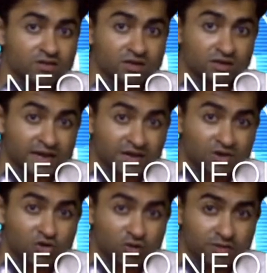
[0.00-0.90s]
can
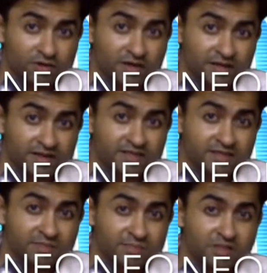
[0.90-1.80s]
cause a decrease
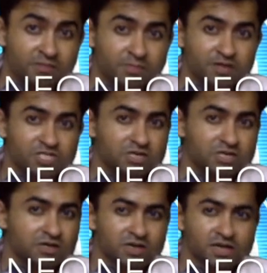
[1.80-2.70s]
in the pulse pressure,
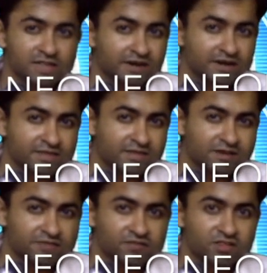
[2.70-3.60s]
that is
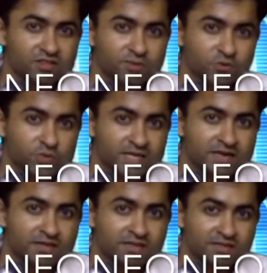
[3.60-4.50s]
difference between
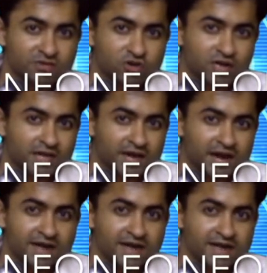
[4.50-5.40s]
systolic
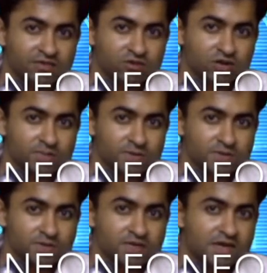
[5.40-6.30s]
and diastolic
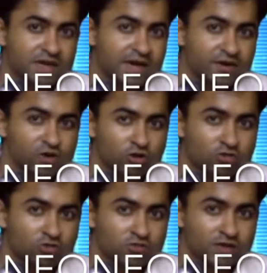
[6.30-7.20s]
BP, and
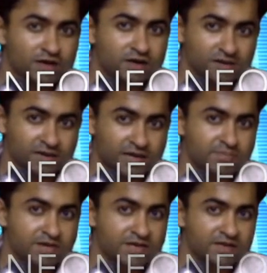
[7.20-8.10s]
also there can
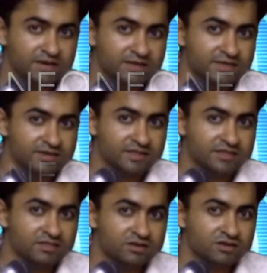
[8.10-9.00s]
be an increase
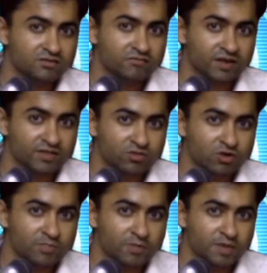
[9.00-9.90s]
in the
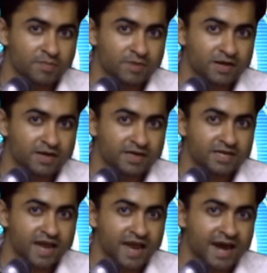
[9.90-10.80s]
vascular
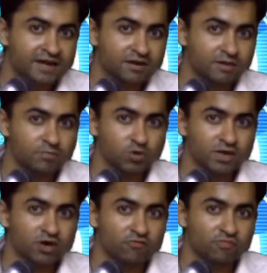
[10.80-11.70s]
permeability and
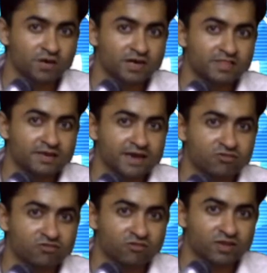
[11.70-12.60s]
pooling of blood in the
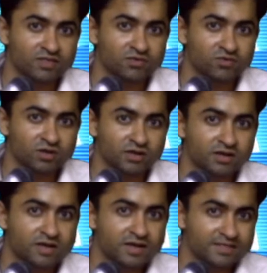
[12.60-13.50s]
extravascular
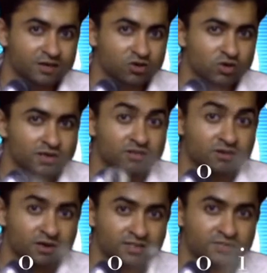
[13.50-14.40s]
cellular
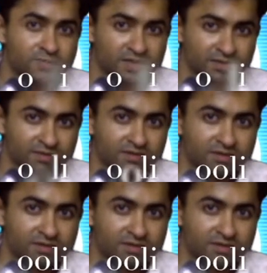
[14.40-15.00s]
third space.